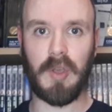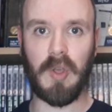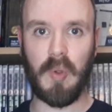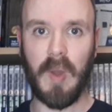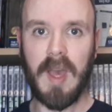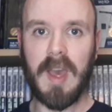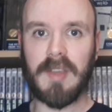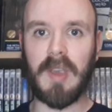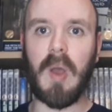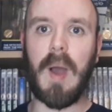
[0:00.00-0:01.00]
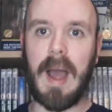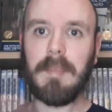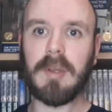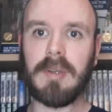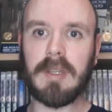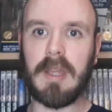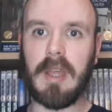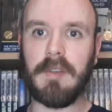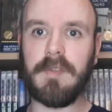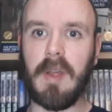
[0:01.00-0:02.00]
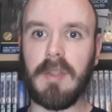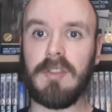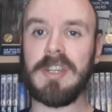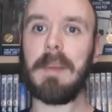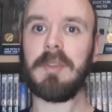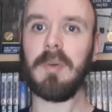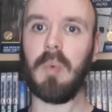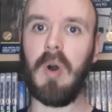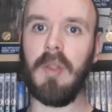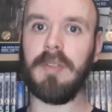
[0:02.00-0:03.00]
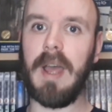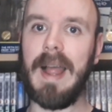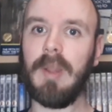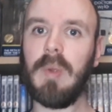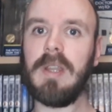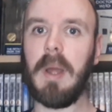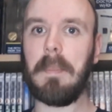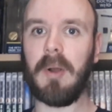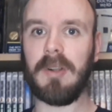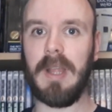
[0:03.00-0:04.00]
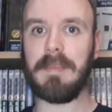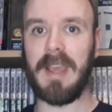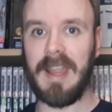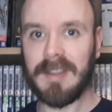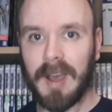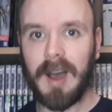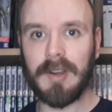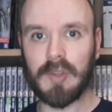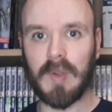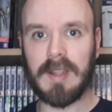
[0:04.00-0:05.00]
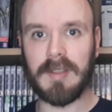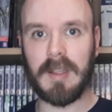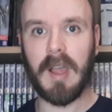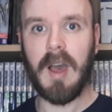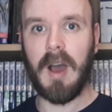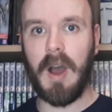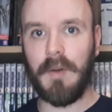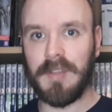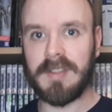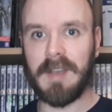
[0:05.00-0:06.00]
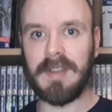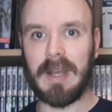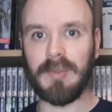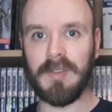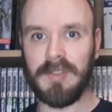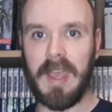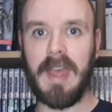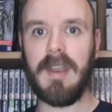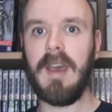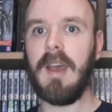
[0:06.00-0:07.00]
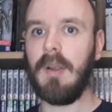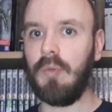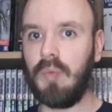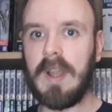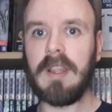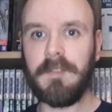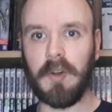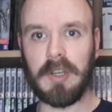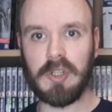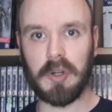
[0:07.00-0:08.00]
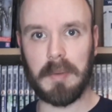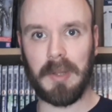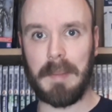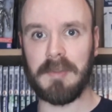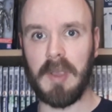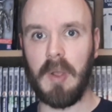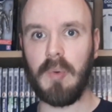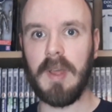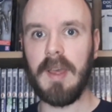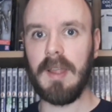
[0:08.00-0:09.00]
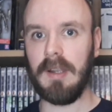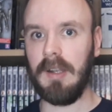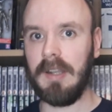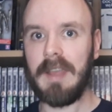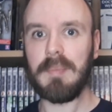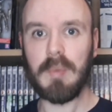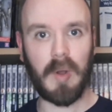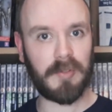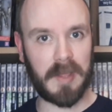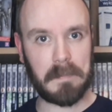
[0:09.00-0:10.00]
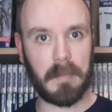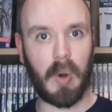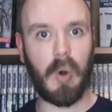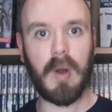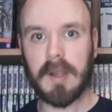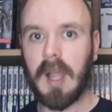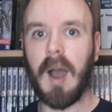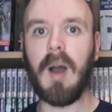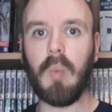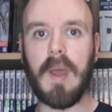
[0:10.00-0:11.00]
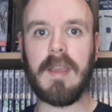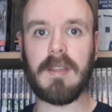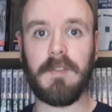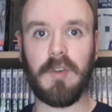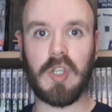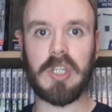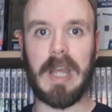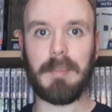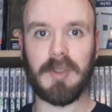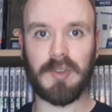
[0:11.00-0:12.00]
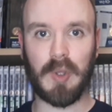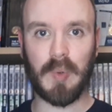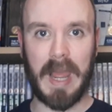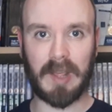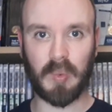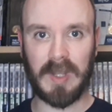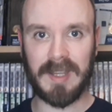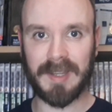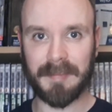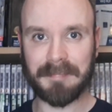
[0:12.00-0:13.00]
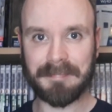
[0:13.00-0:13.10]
Who. So I'm going to give Chapter 1, The Halloween Apocalypse, a TARDIS rating of 7 out of 10. Really fun, enjoyable episode. Left me wanting more. Can't wait for Chapter 2 next week.